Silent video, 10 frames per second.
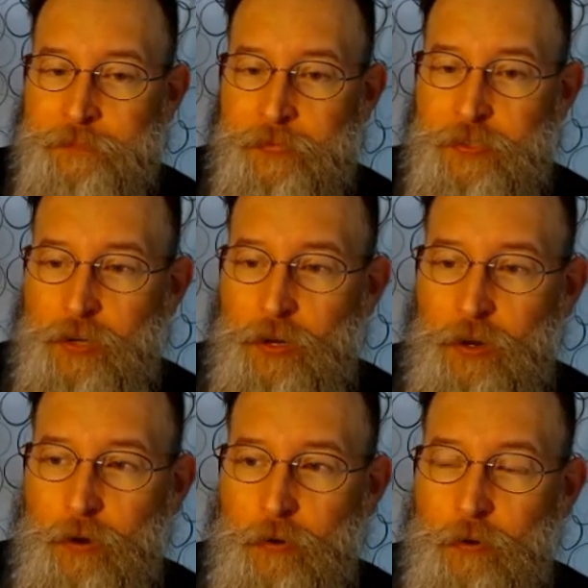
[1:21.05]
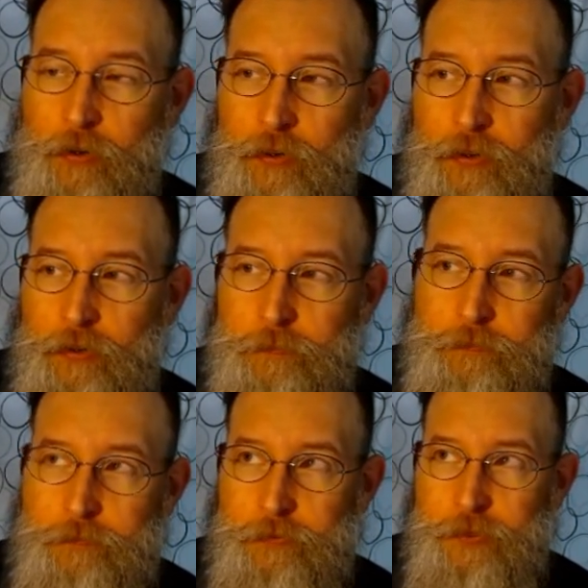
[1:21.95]
So
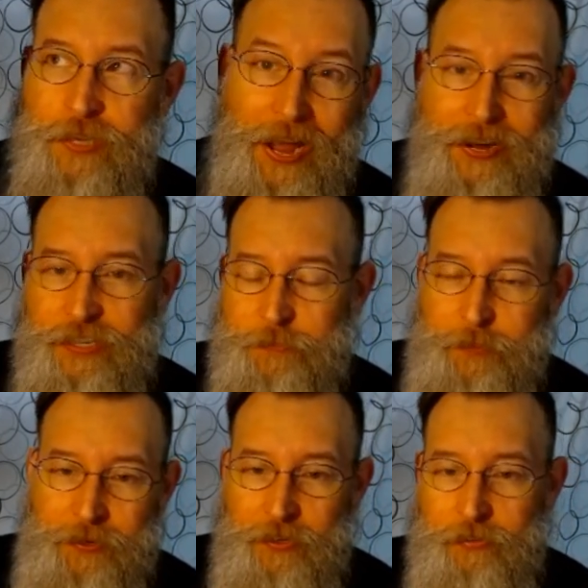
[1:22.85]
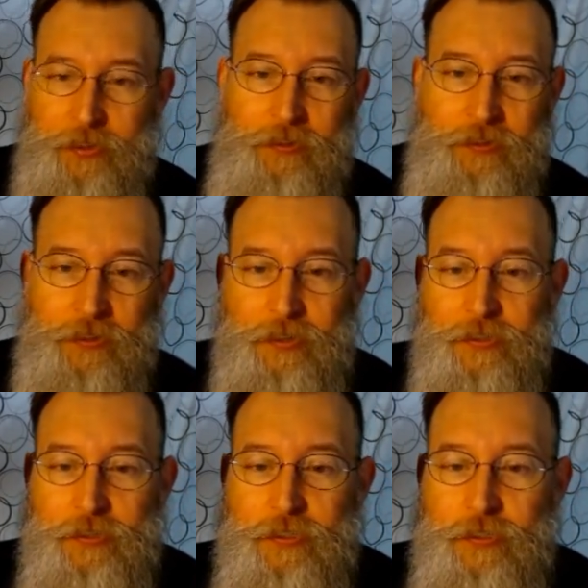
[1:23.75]
that aspect of it
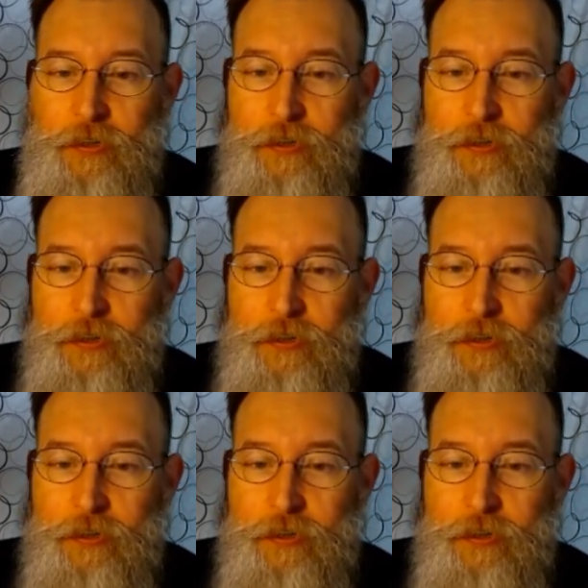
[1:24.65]
is